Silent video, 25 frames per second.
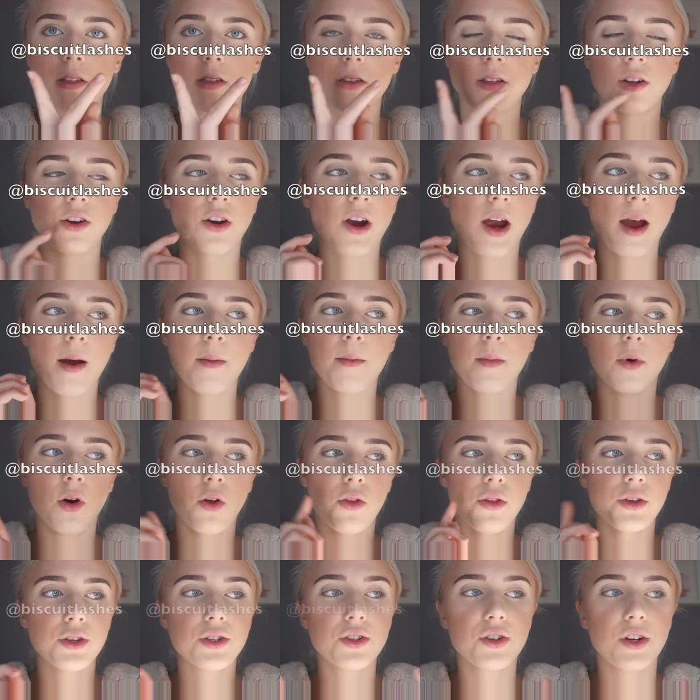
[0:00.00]
Instagram
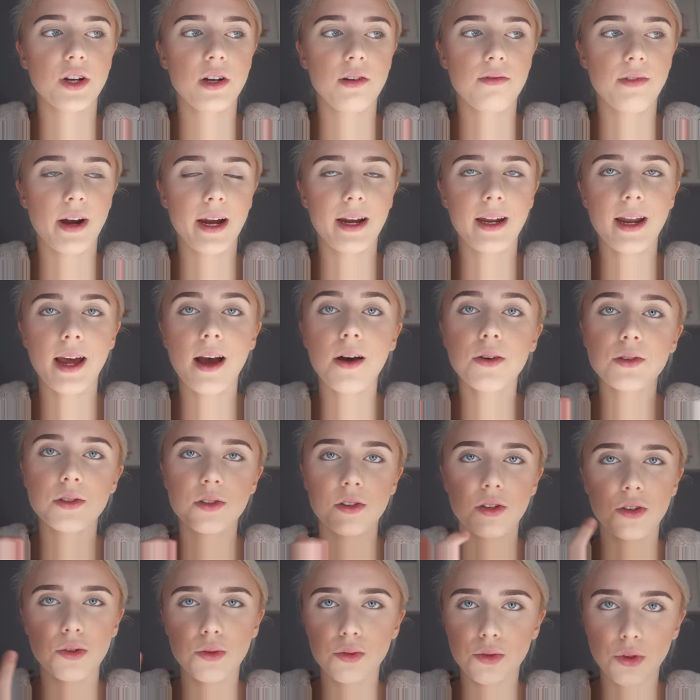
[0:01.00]
on the screen right now
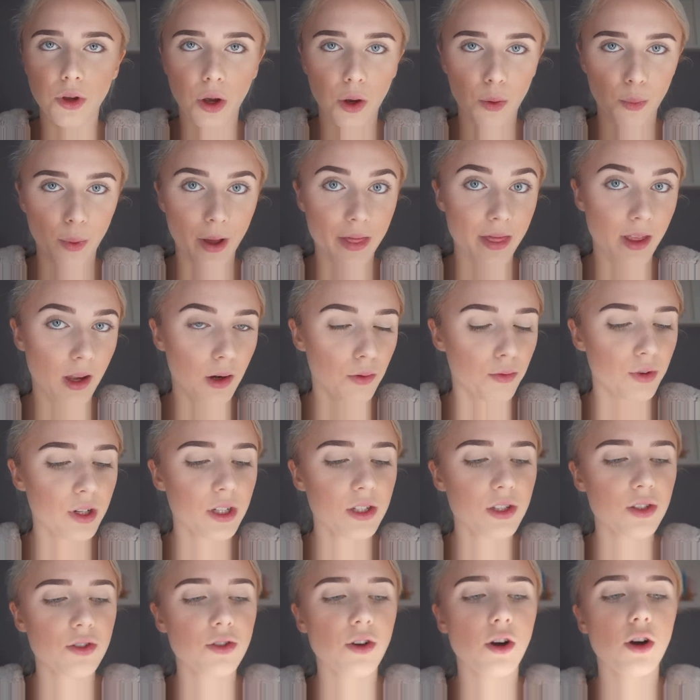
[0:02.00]
so you'll know when they
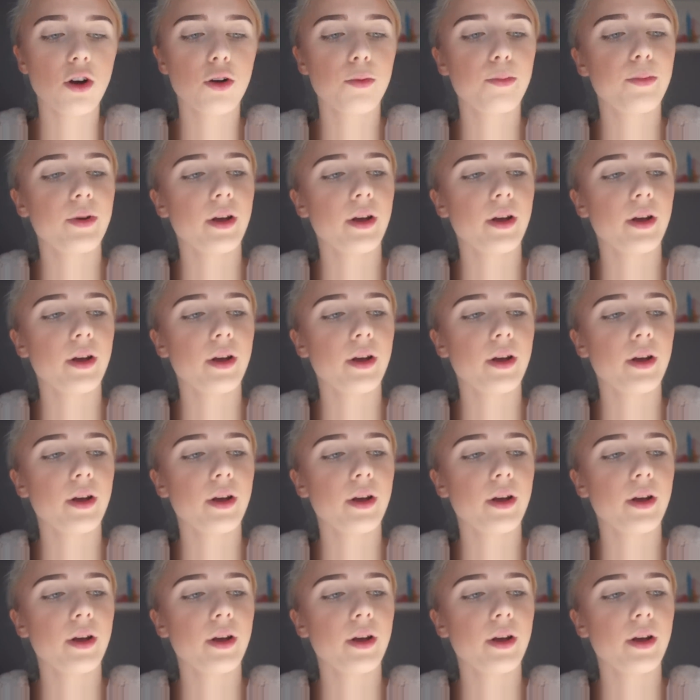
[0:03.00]
restock